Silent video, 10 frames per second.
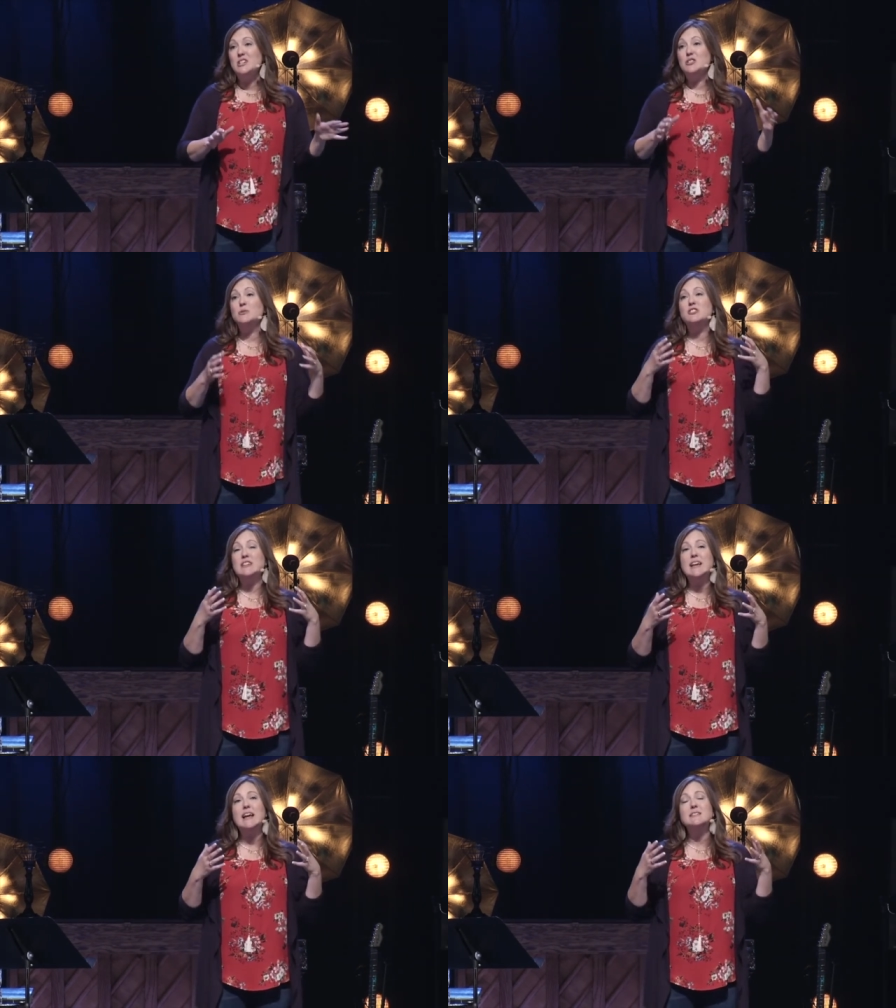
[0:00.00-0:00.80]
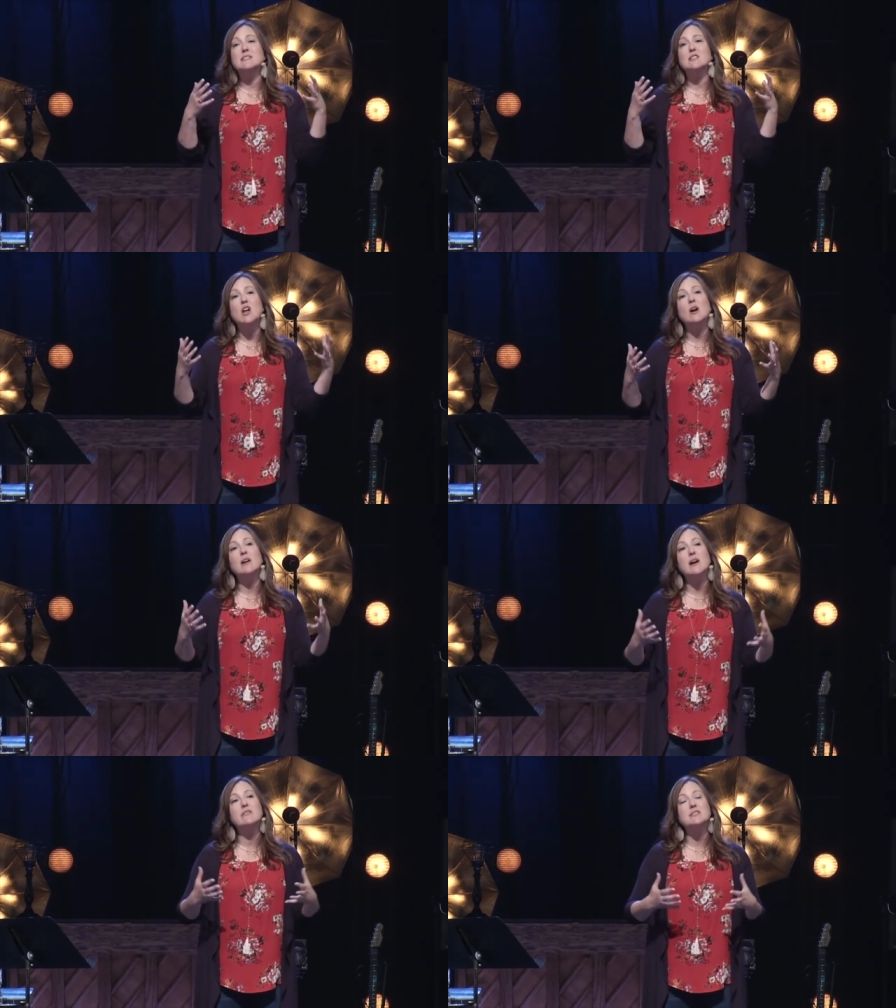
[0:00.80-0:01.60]
So she has this
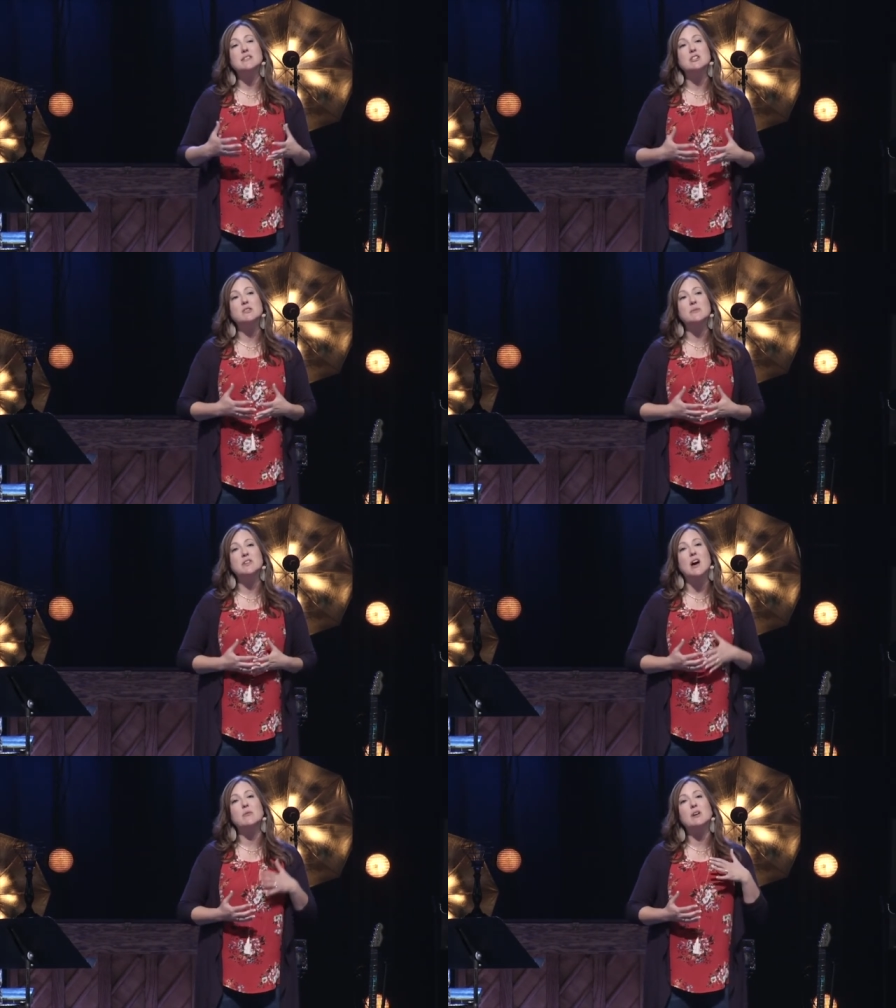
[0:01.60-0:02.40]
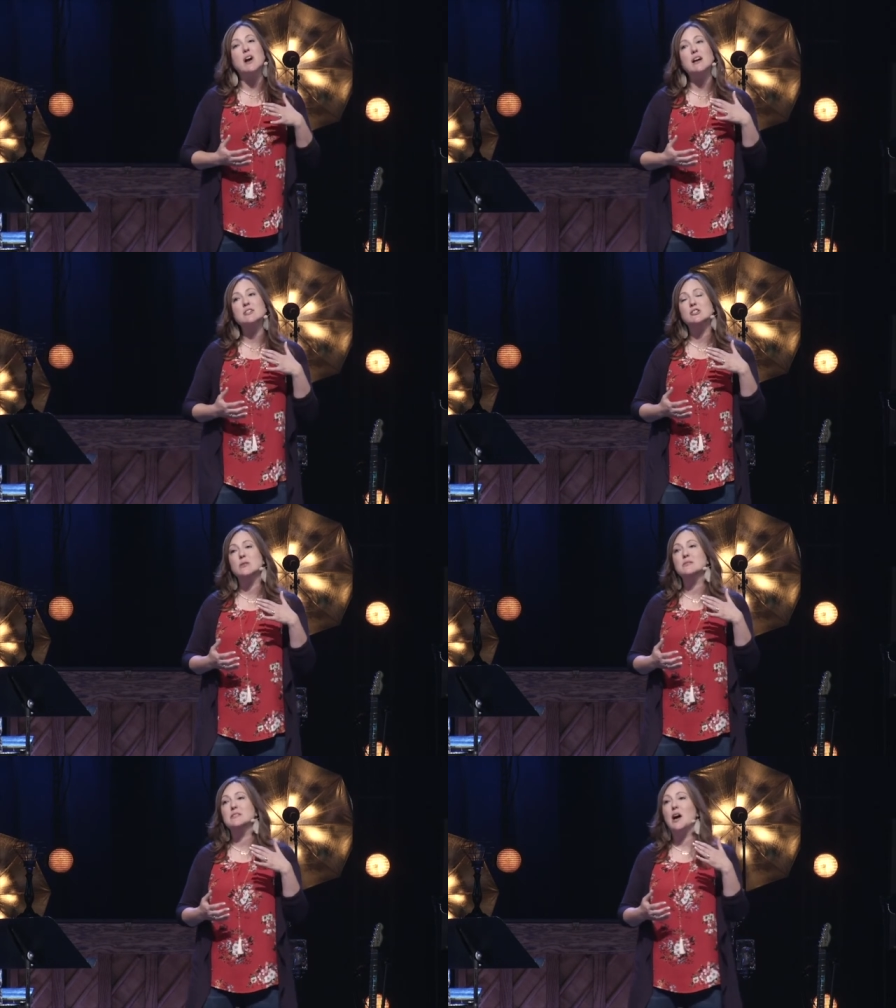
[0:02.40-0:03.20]
long conversation with God where God
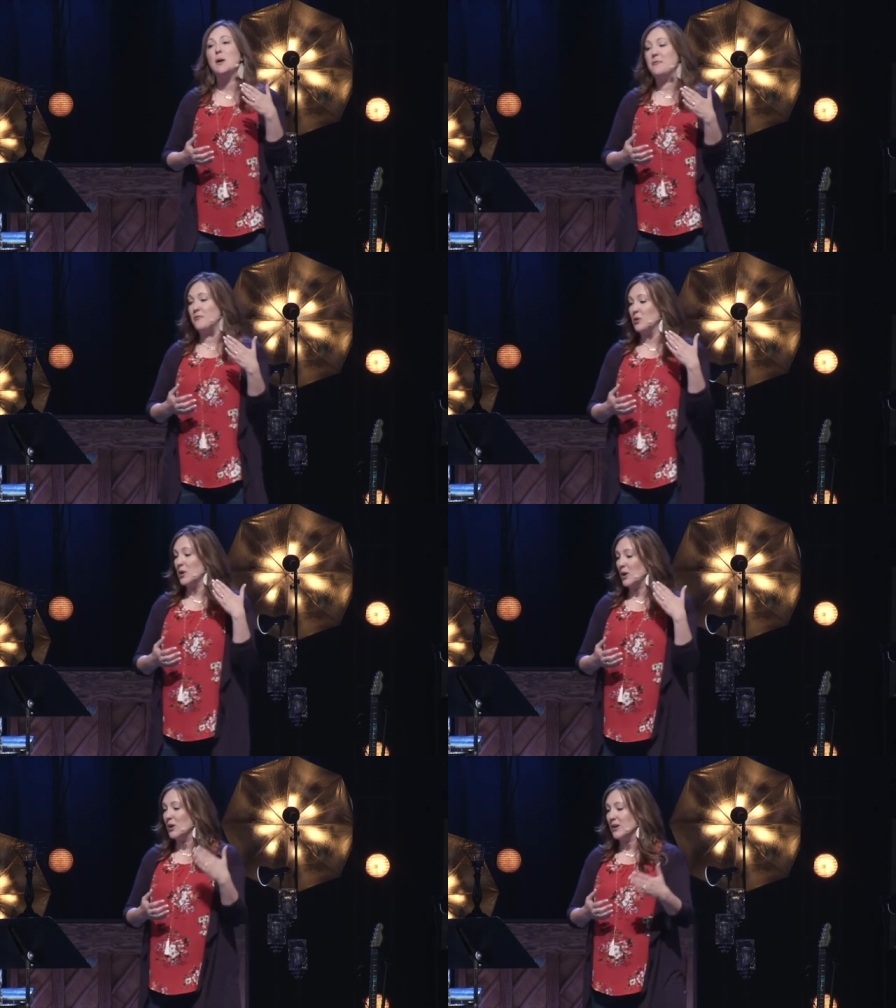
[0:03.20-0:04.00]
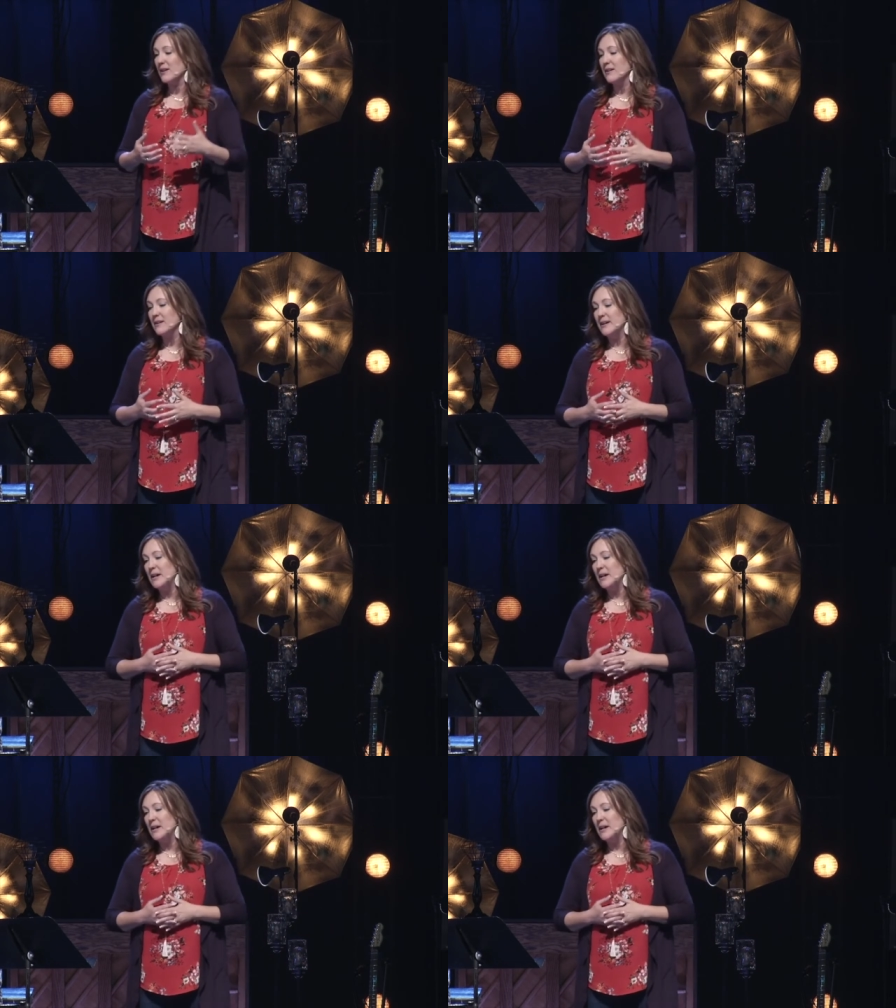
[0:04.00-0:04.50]
shows up for her.